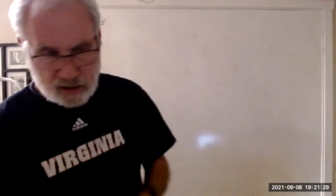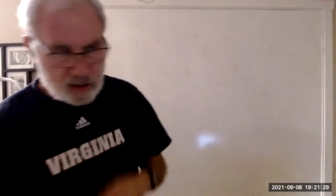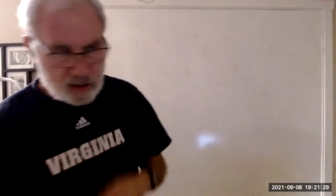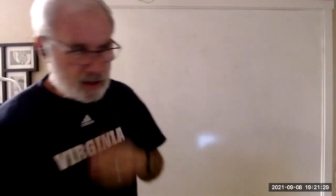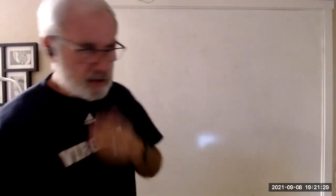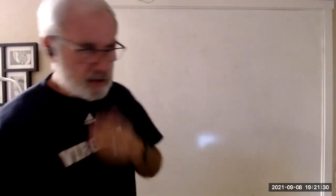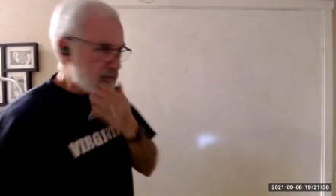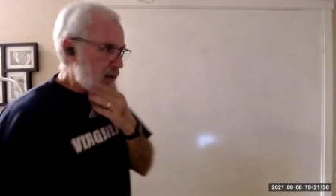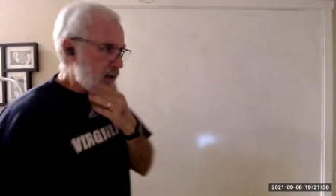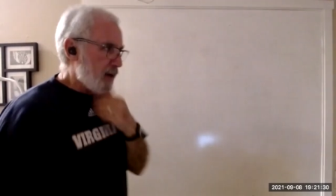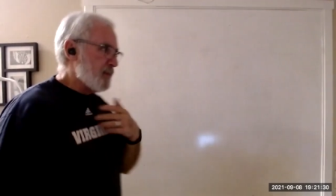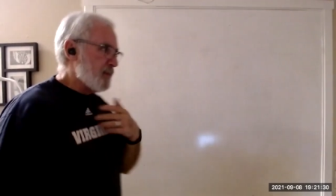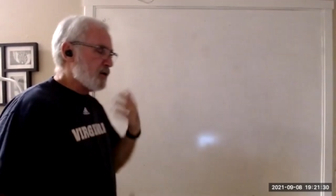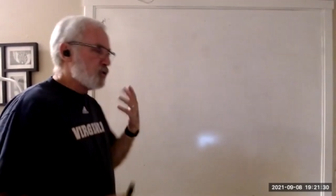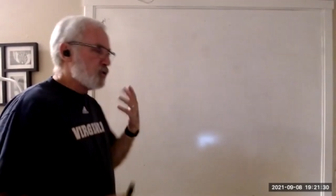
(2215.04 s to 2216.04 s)
um,
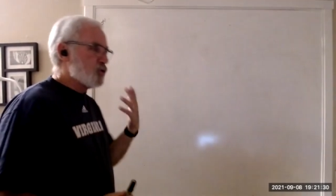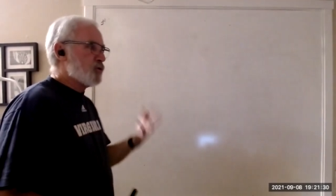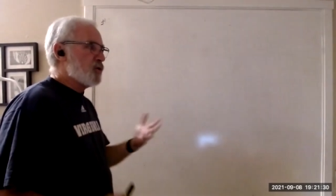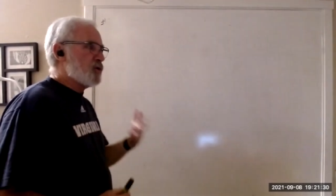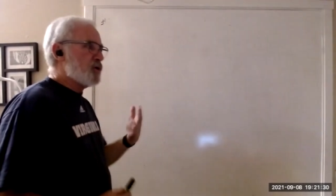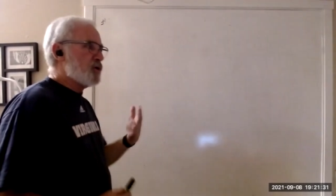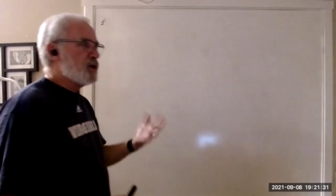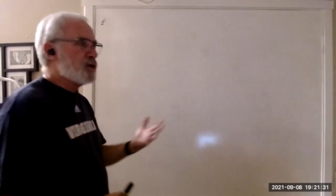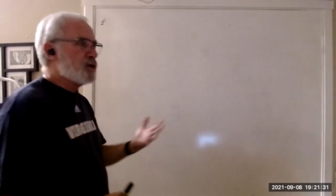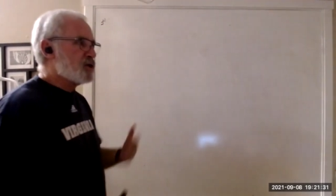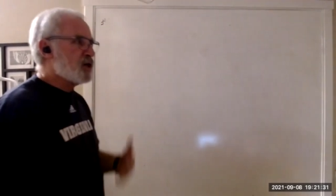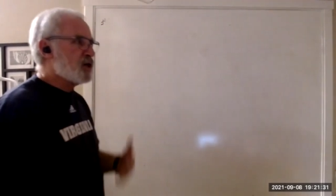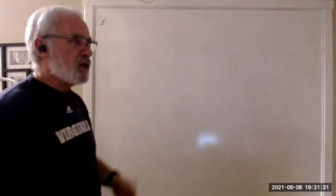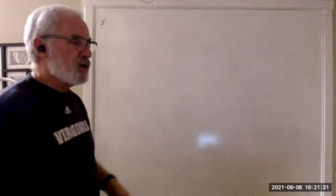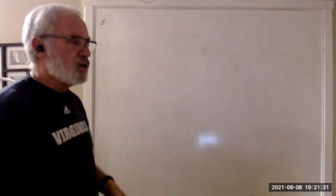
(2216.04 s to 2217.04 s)
I'm not sure you need to
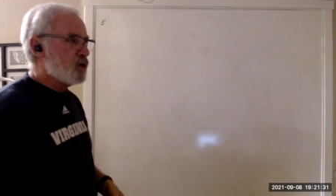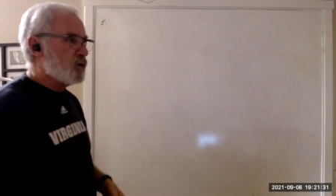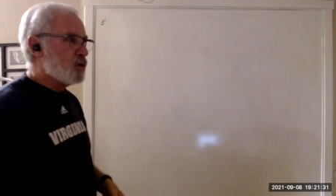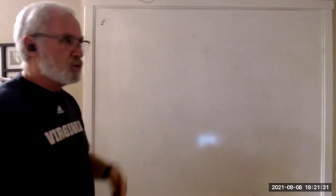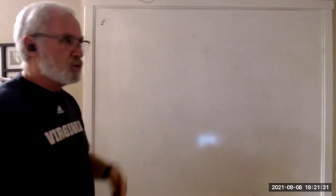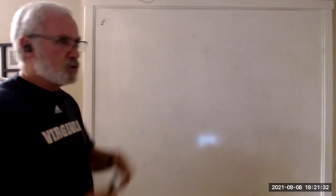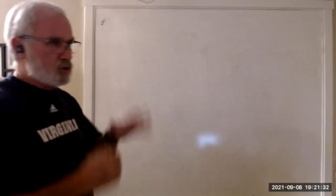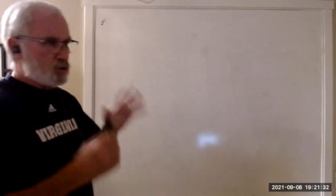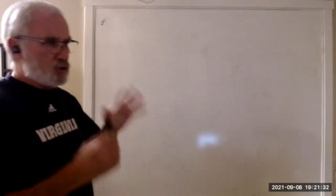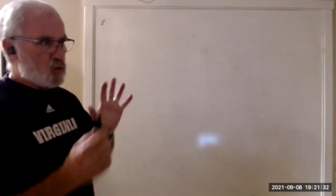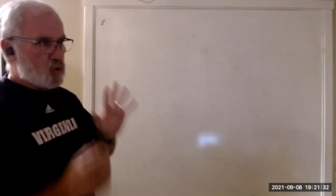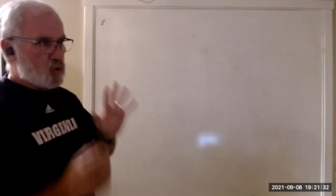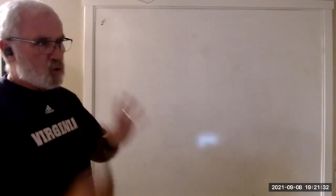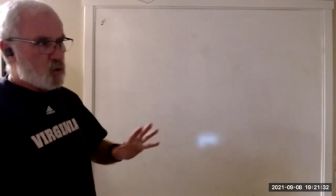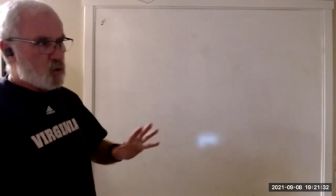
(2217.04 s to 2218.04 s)
take notes
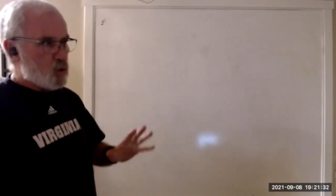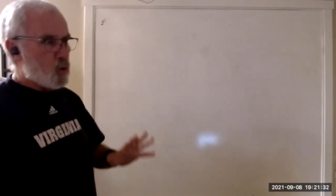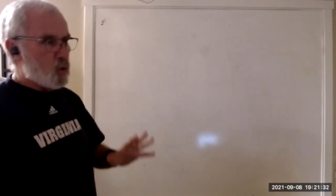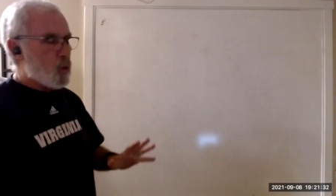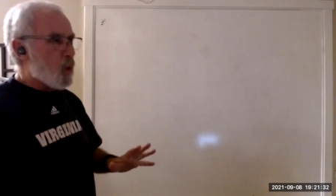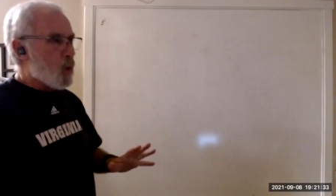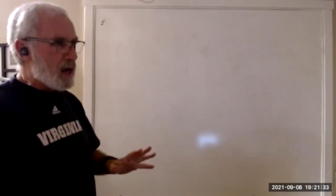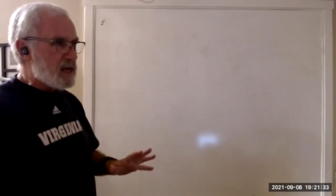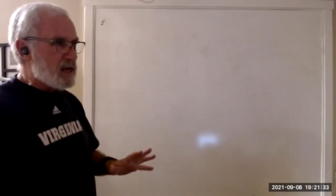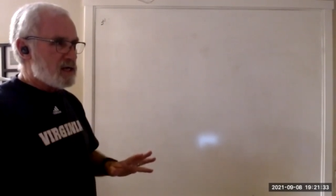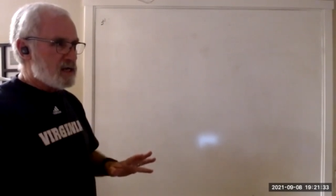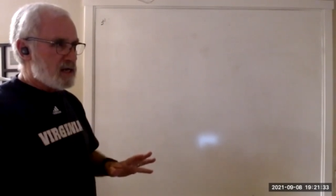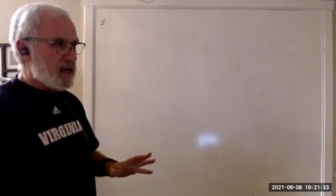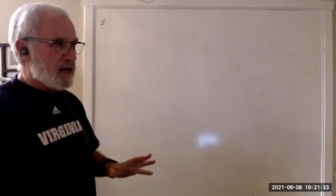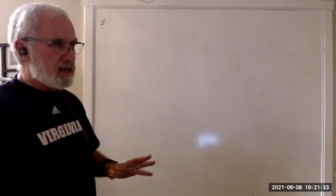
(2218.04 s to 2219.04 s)
quite
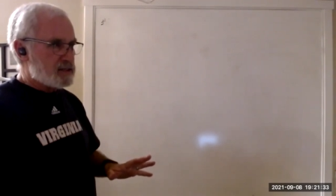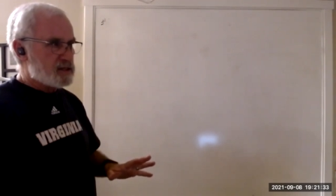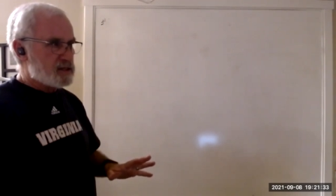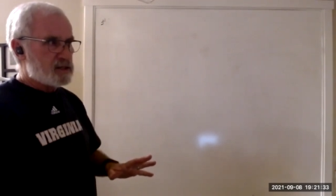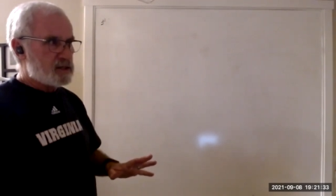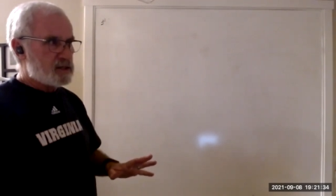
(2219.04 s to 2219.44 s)
yet,